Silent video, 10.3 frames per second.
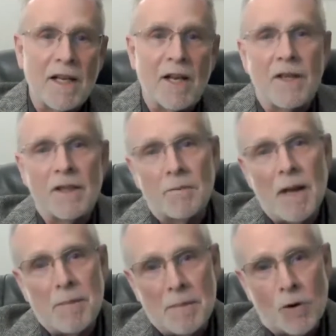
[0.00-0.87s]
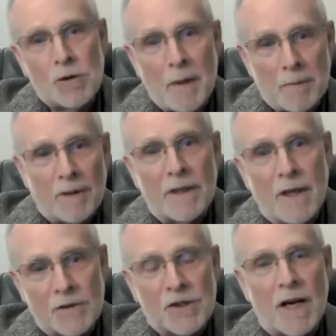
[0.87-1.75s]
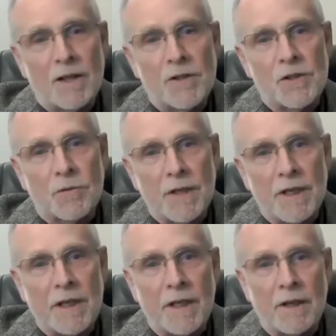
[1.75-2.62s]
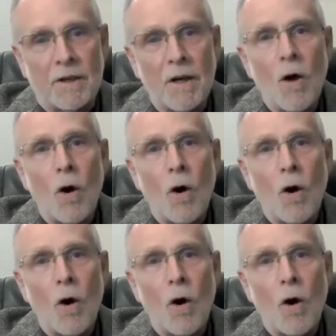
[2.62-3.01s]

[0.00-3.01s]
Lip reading: I think that maybe most people at the other side of the screen here